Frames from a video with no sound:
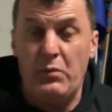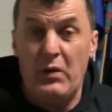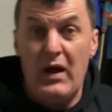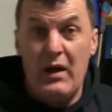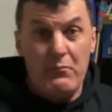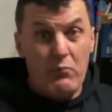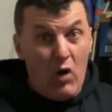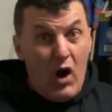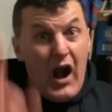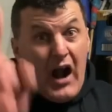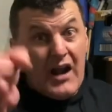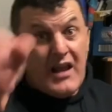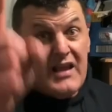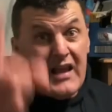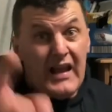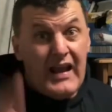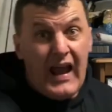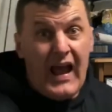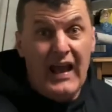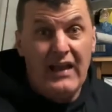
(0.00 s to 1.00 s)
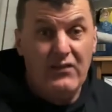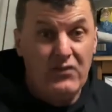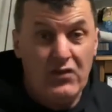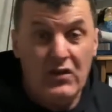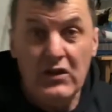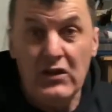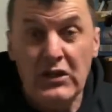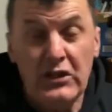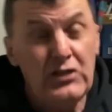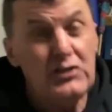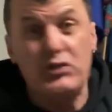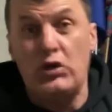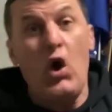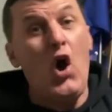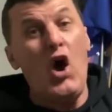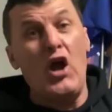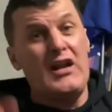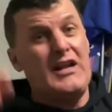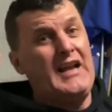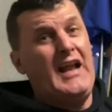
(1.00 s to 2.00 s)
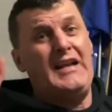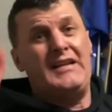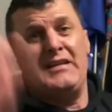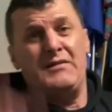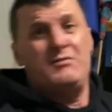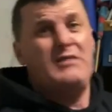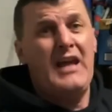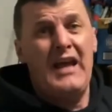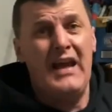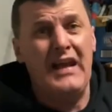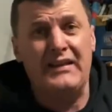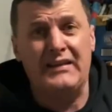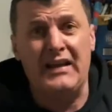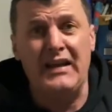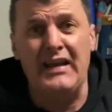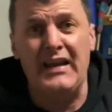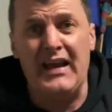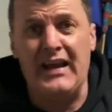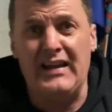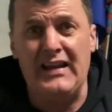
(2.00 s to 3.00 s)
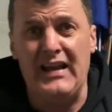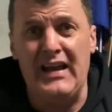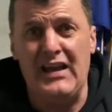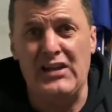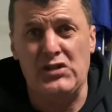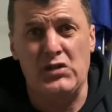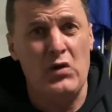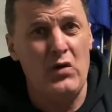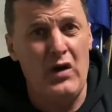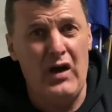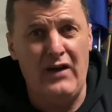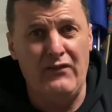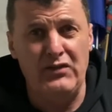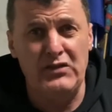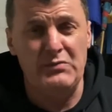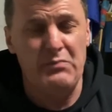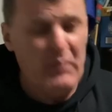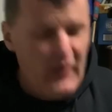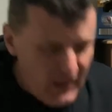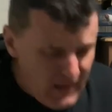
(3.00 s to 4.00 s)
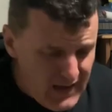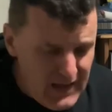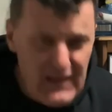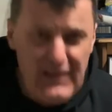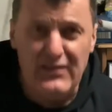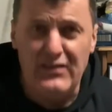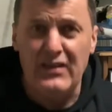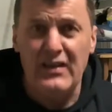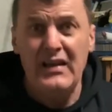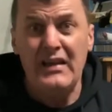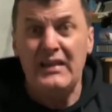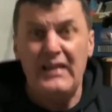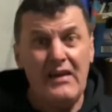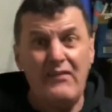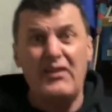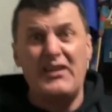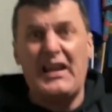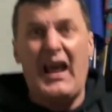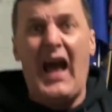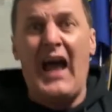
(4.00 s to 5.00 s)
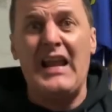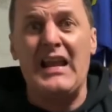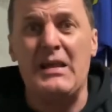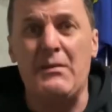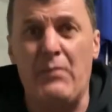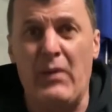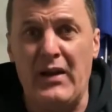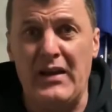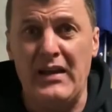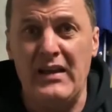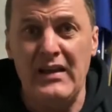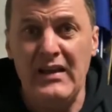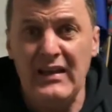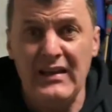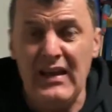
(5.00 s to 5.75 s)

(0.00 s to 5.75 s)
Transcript: But I'm warning you, lads, don't let them take the late, late show office, please. Give it to anybody.